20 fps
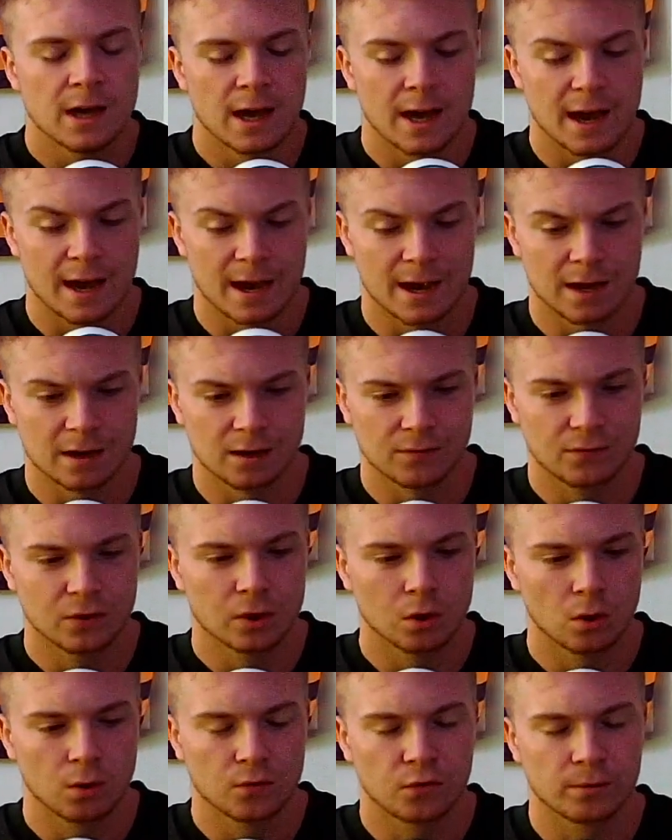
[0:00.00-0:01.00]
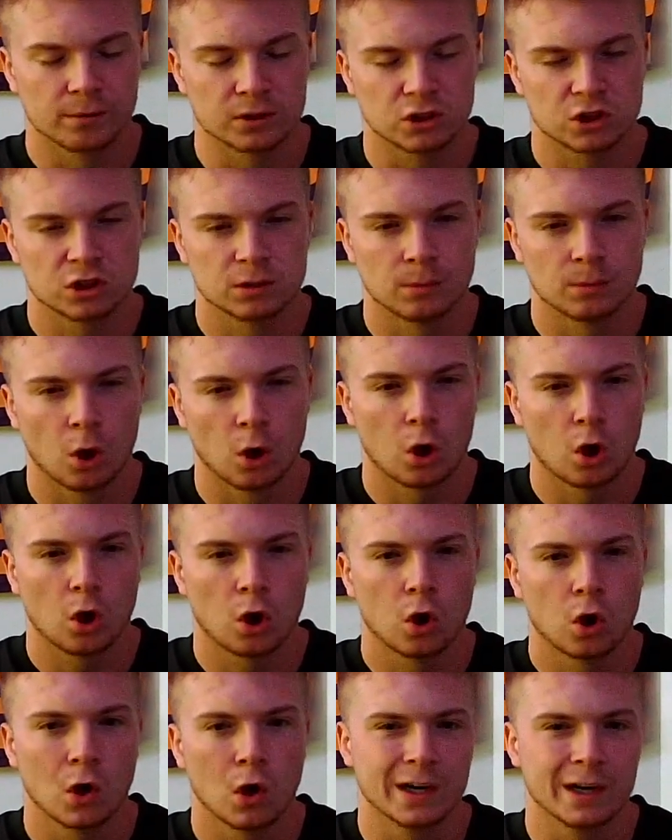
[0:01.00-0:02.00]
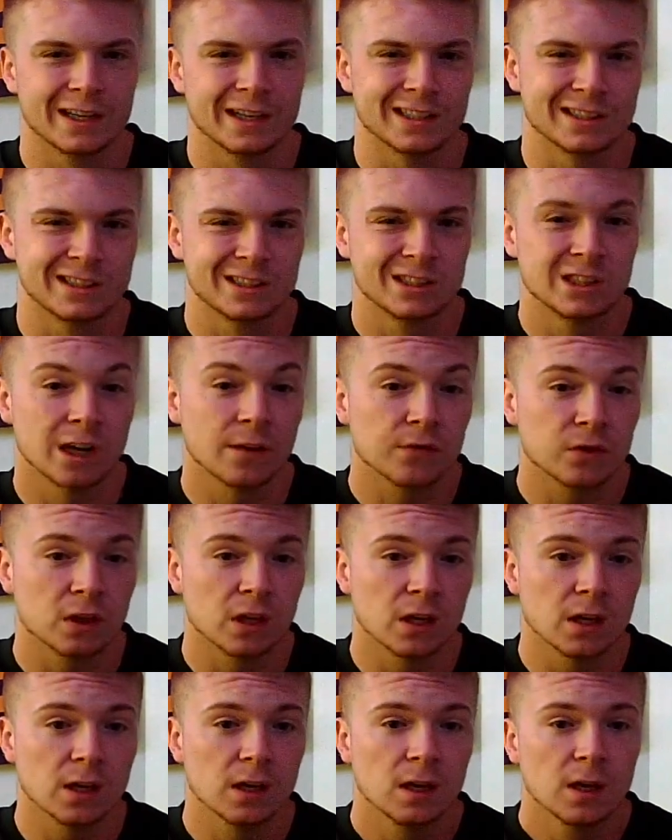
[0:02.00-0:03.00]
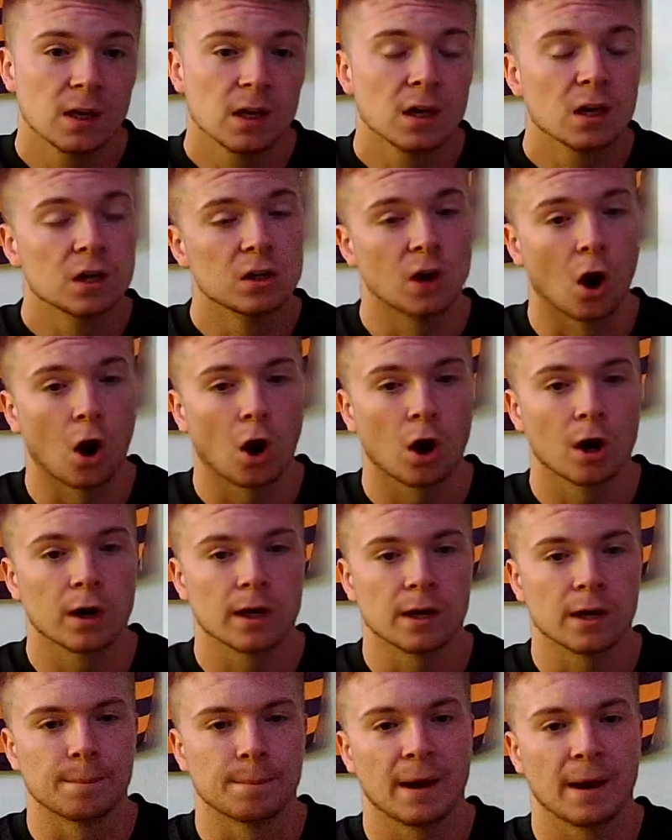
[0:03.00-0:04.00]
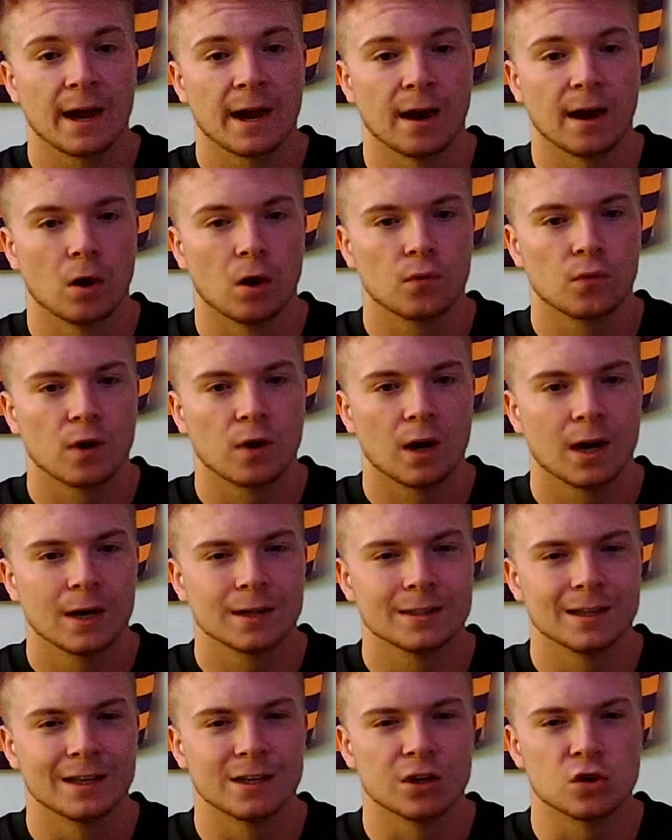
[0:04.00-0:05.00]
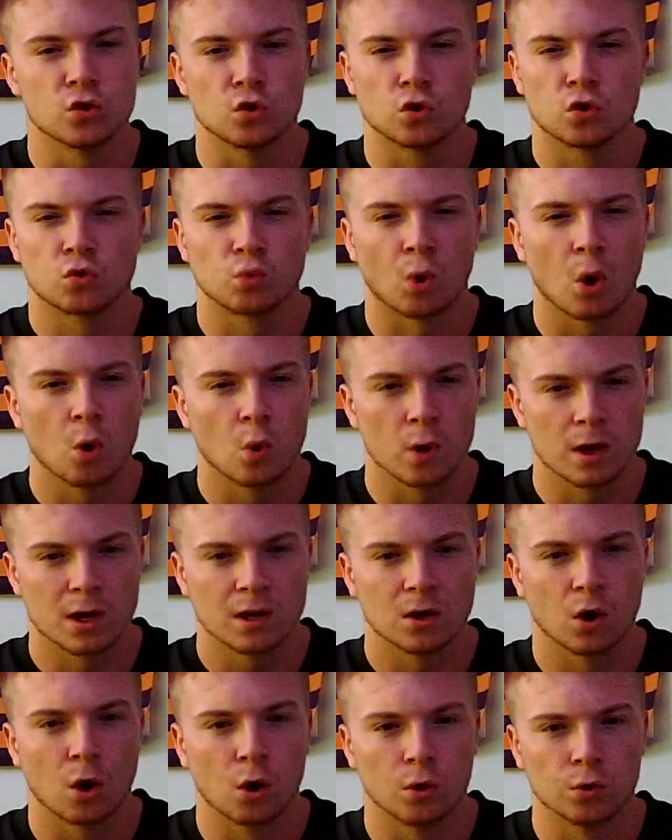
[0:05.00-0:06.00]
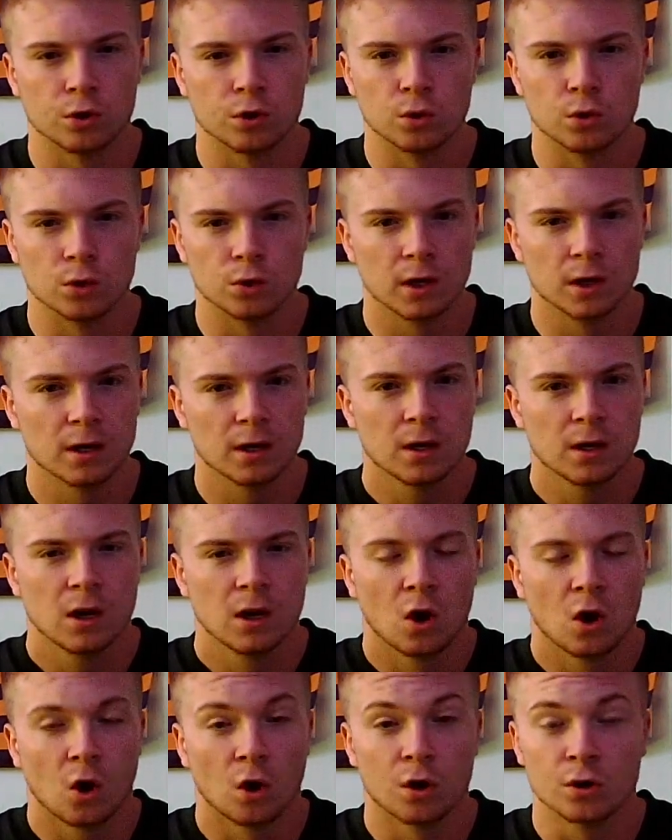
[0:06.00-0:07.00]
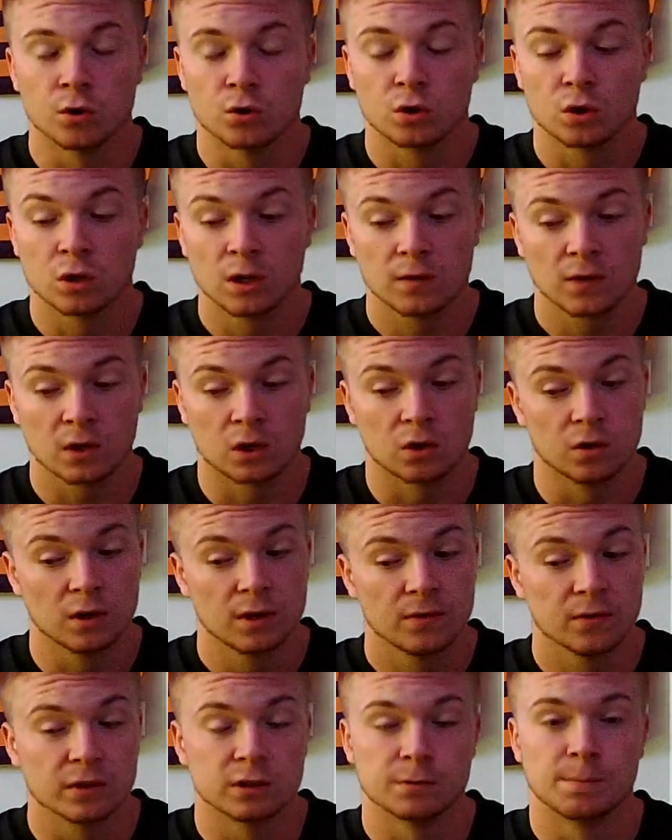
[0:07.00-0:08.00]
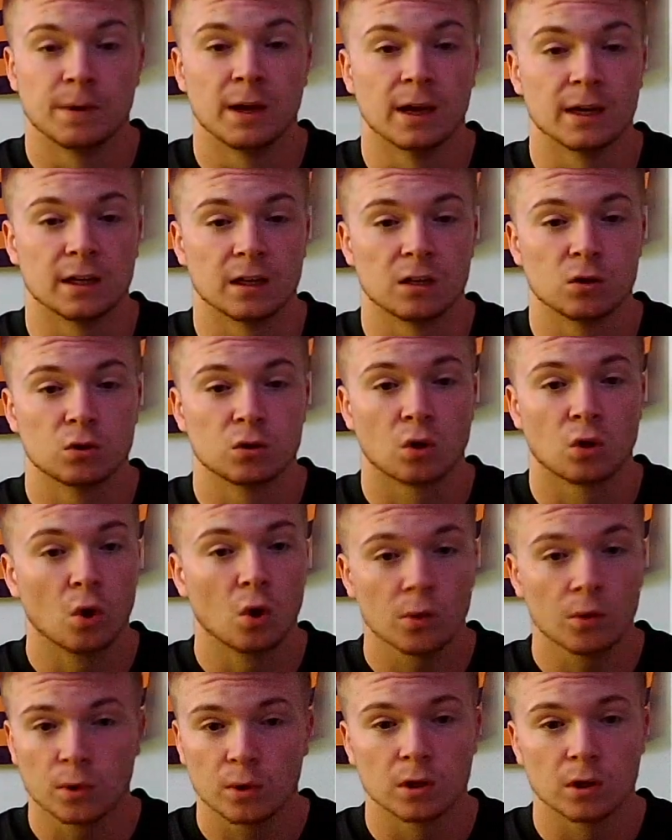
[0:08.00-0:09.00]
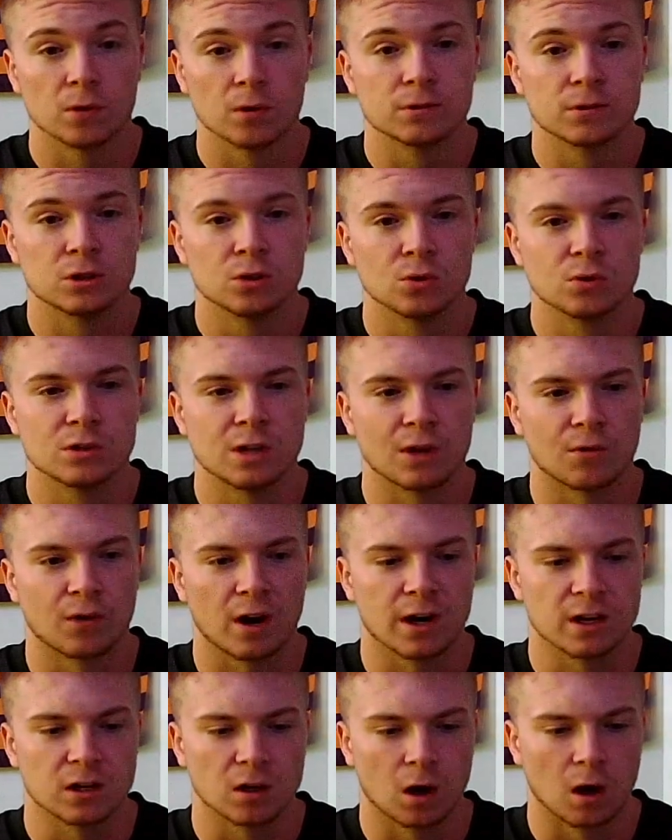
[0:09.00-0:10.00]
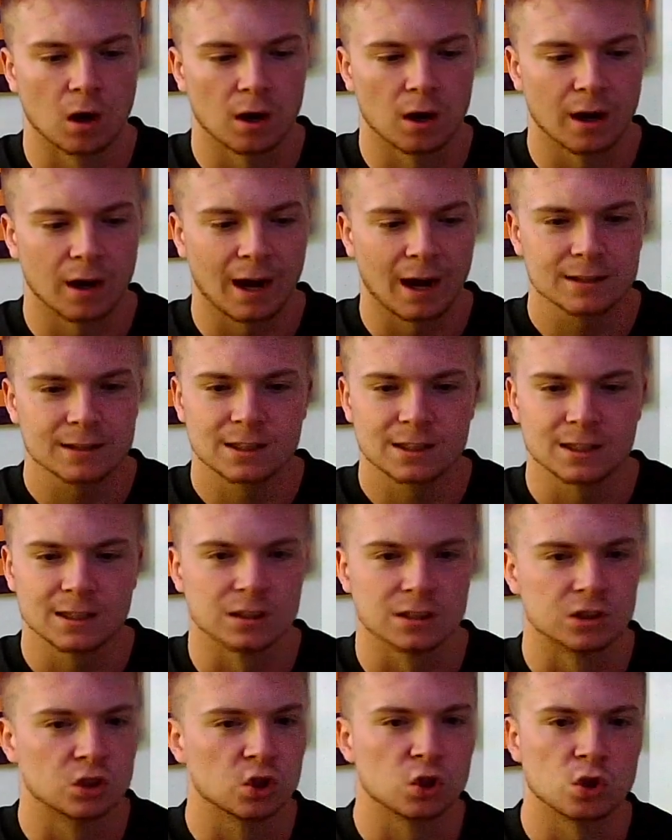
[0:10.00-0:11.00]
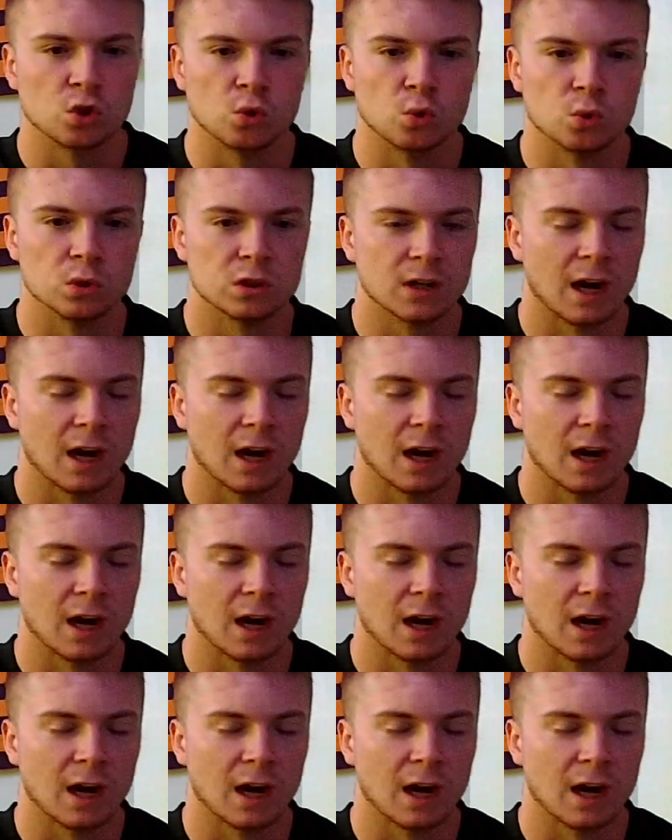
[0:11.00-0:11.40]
And if you're going from a small, I guess, shifty guard and Pat Elflein, and then you throw in Ole Udah, or even Cleveland's big, you throw in one of those dudes at right guard, I think it's huge.